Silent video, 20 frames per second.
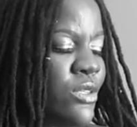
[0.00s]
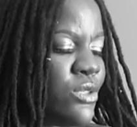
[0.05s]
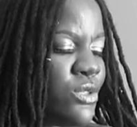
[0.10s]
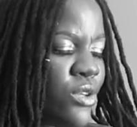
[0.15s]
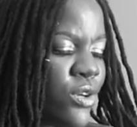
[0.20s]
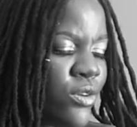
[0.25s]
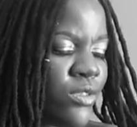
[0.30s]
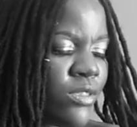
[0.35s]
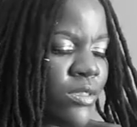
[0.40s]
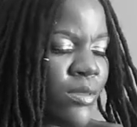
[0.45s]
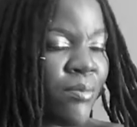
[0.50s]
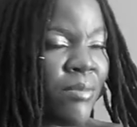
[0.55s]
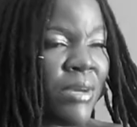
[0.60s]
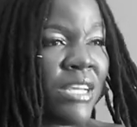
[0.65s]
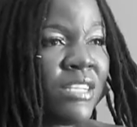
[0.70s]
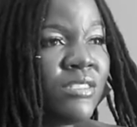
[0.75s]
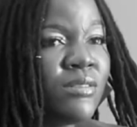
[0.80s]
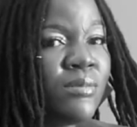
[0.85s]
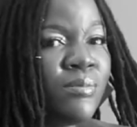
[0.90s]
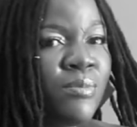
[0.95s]
So the
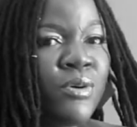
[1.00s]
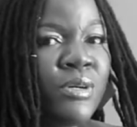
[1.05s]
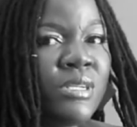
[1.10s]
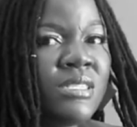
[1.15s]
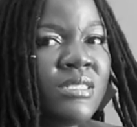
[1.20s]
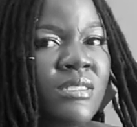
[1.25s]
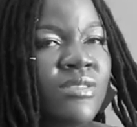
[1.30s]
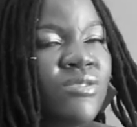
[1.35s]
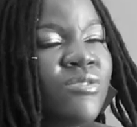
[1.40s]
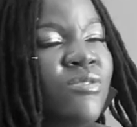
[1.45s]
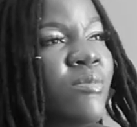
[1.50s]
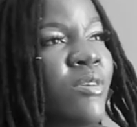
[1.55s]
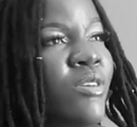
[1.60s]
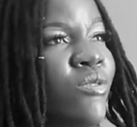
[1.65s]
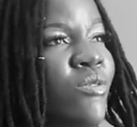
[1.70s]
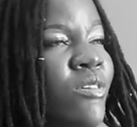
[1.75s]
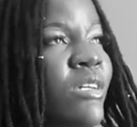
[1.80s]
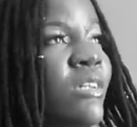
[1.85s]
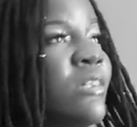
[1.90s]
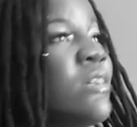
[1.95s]
major pointers for me
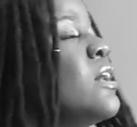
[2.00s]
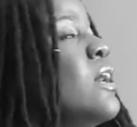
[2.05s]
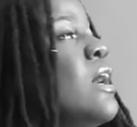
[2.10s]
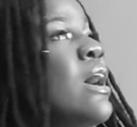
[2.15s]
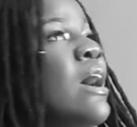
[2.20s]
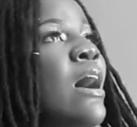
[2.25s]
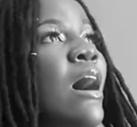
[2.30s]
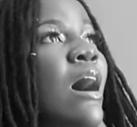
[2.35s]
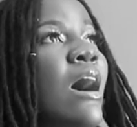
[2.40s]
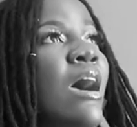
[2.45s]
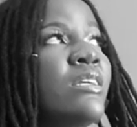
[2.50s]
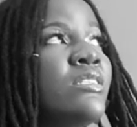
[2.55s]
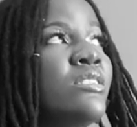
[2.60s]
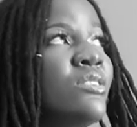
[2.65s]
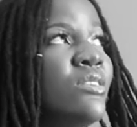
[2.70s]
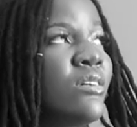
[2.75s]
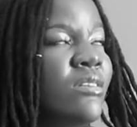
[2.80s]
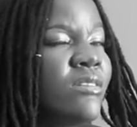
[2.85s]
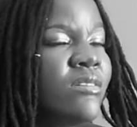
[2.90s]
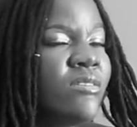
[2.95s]
were I
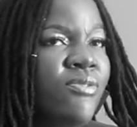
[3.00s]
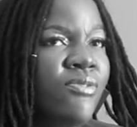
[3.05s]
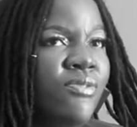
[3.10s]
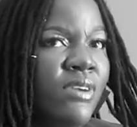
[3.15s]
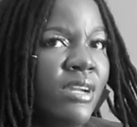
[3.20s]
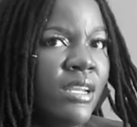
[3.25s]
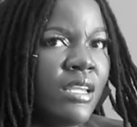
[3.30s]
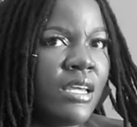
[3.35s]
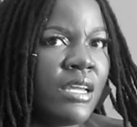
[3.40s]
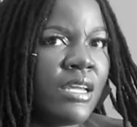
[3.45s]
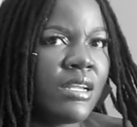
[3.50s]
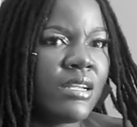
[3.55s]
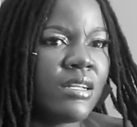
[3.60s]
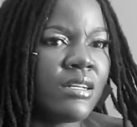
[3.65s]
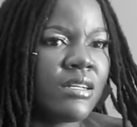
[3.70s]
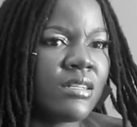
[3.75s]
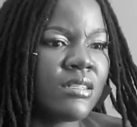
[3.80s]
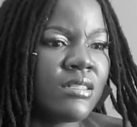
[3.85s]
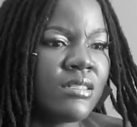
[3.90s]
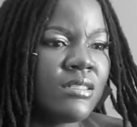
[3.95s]
started
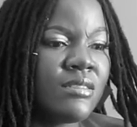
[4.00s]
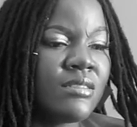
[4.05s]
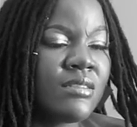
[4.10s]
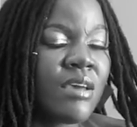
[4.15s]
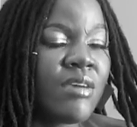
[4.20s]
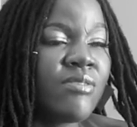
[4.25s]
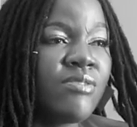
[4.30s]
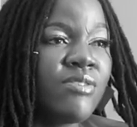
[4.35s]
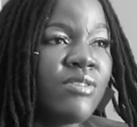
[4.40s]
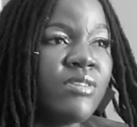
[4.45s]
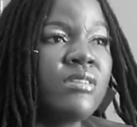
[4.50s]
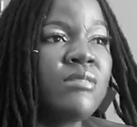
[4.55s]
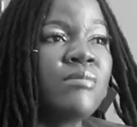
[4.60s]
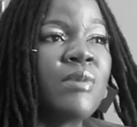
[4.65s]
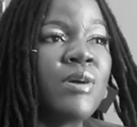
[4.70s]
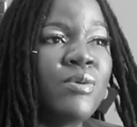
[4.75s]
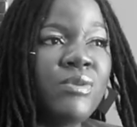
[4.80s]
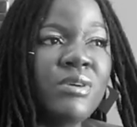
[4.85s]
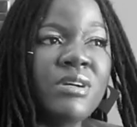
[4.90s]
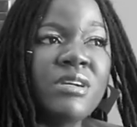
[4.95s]
feeling stifled in
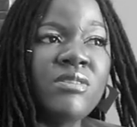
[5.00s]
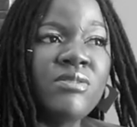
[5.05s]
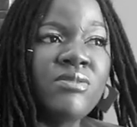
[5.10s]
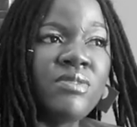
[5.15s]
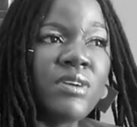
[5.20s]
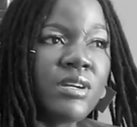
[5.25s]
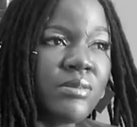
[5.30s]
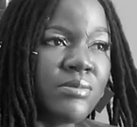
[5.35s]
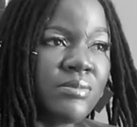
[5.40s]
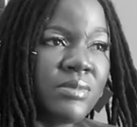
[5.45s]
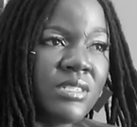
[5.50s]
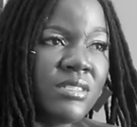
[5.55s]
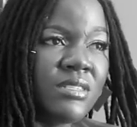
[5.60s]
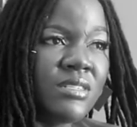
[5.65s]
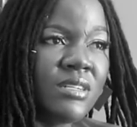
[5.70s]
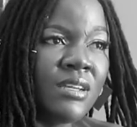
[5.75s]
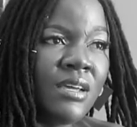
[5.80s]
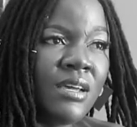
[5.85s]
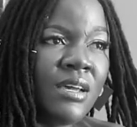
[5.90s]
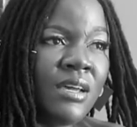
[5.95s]
my work environment.